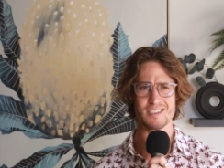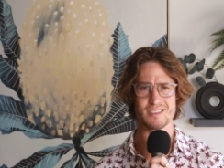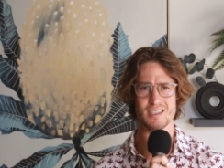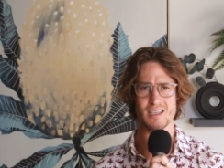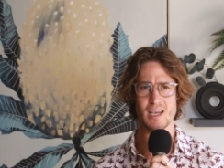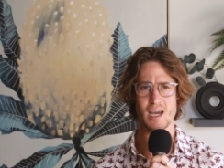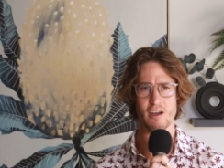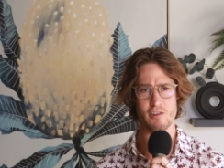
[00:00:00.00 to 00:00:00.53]
to
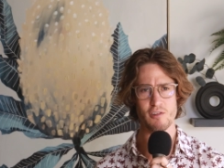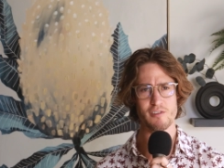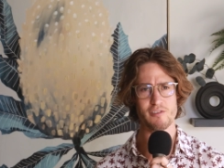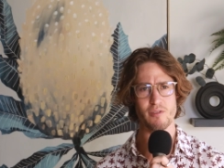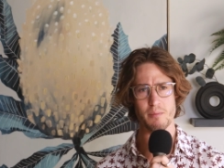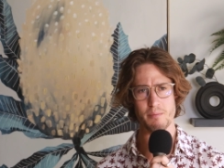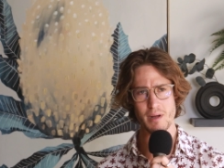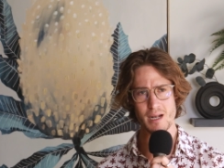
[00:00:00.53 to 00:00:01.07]
see how
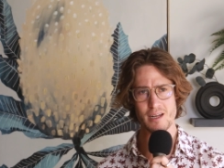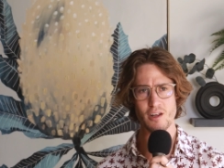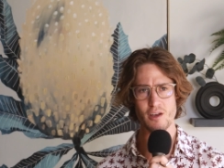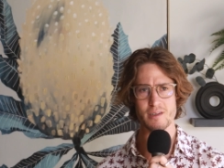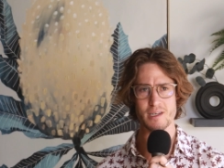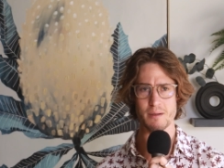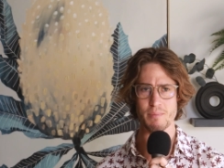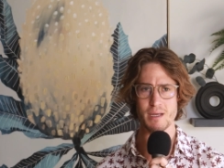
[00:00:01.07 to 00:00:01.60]
useful
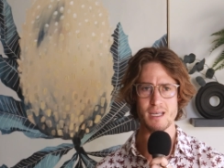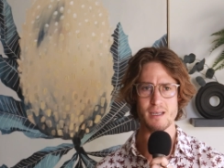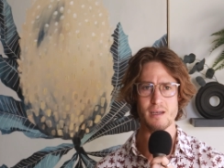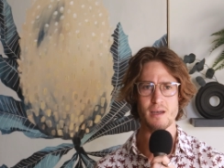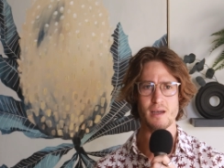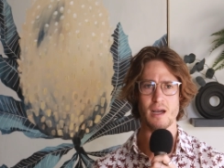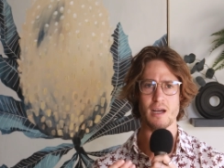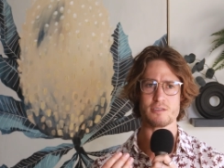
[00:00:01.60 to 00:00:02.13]
Milanote can
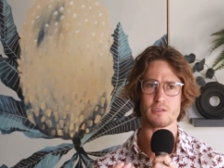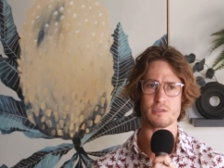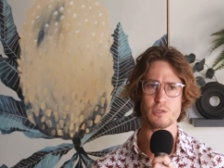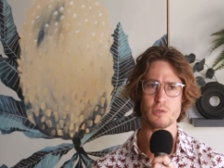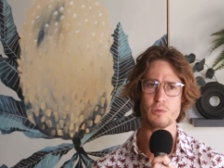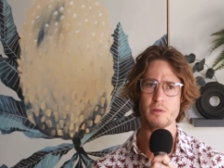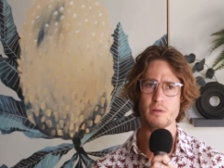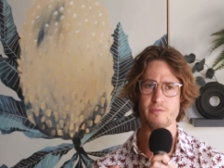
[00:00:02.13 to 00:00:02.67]
be as a
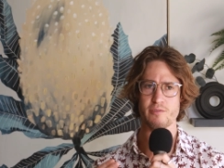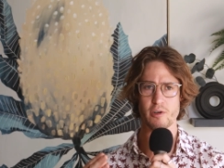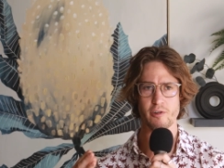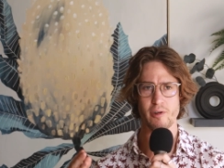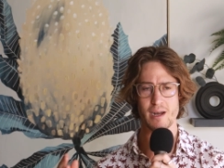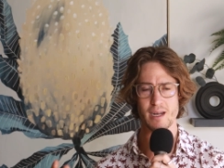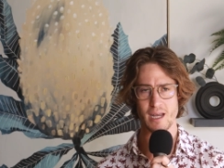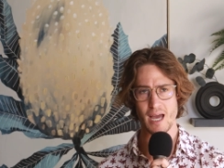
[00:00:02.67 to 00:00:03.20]
tool for
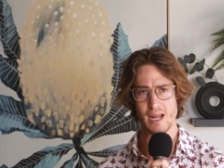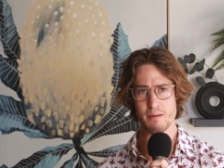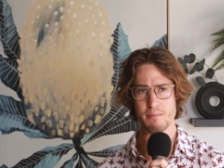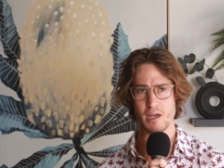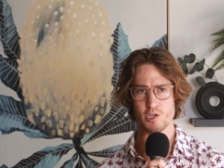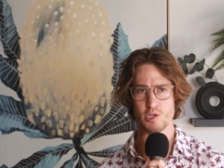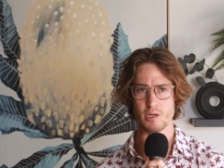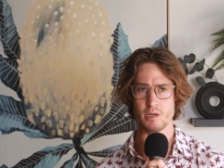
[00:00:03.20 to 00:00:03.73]
creating
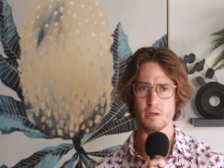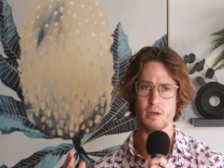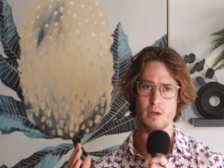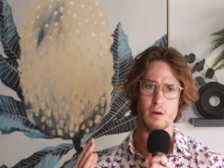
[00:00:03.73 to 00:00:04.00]
animation,